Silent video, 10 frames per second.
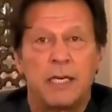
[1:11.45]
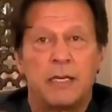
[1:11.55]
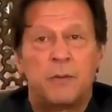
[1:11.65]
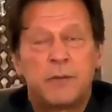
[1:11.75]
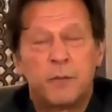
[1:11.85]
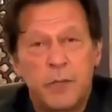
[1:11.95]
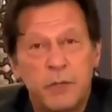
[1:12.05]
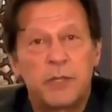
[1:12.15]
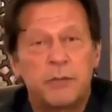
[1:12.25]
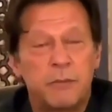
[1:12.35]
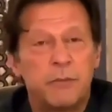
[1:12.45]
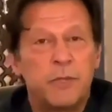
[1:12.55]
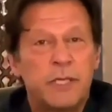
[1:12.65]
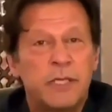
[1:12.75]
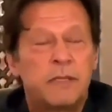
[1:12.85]
We, we would,
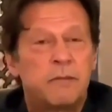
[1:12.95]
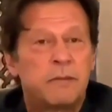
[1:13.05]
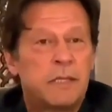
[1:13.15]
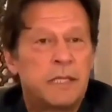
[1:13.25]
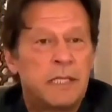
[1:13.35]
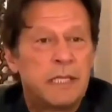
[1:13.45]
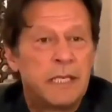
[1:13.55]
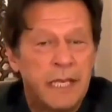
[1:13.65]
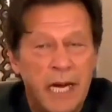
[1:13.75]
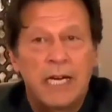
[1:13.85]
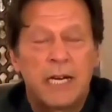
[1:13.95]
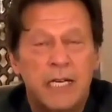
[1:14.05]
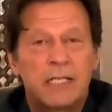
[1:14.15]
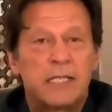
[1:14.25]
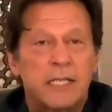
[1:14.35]
we, in our
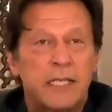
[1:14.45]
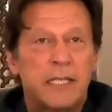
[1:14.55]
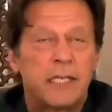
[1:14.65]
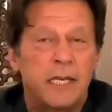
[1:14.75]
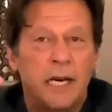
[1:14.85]
country,